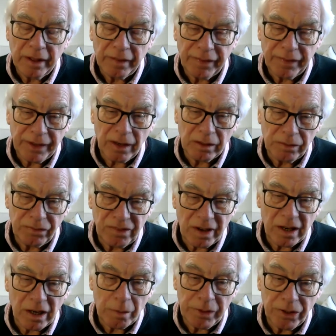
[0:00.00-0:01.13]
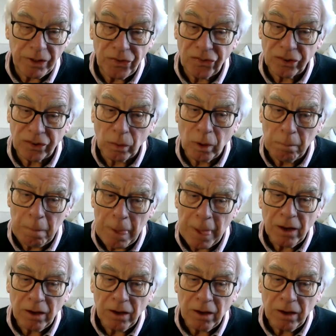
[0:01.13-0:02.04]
the Earl of Derby and so on,